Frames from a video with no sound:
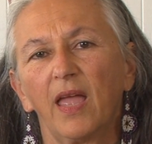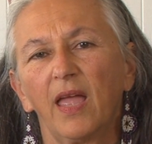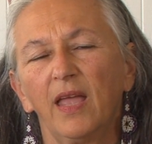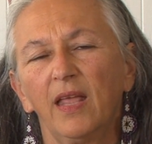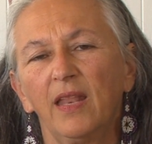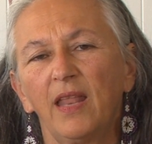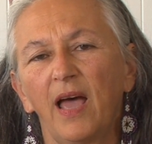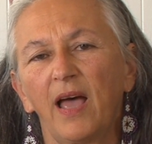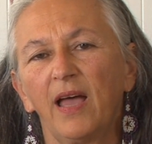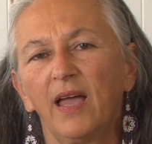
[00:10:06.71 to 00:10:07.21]

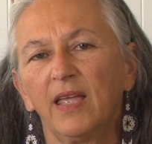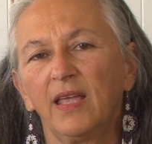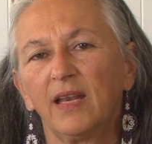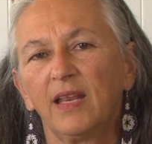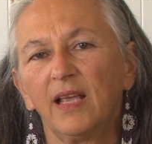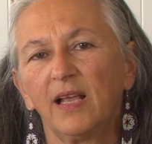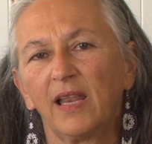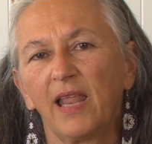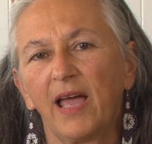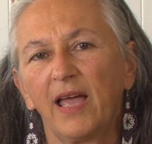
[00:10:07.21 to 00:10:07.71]
And I
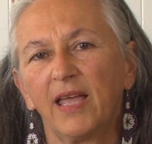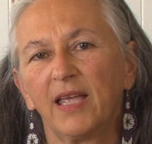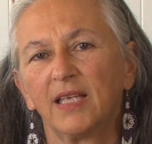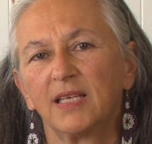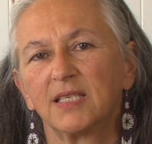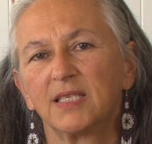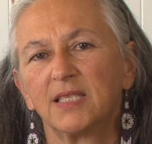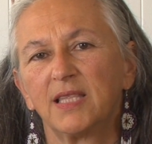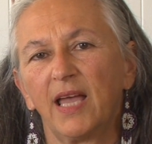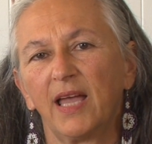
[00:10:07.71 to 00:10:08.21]

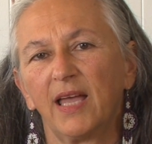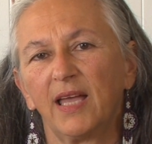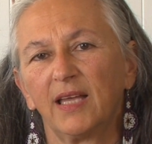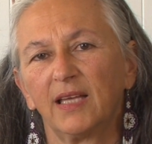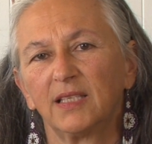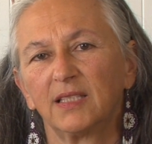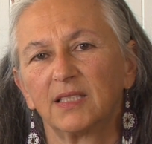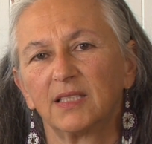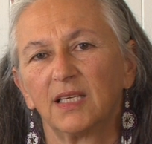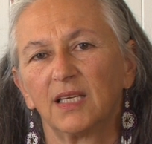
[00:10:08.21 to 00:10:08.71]
realized
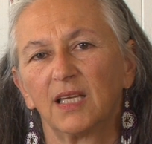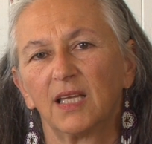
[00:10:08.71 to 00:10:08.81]
that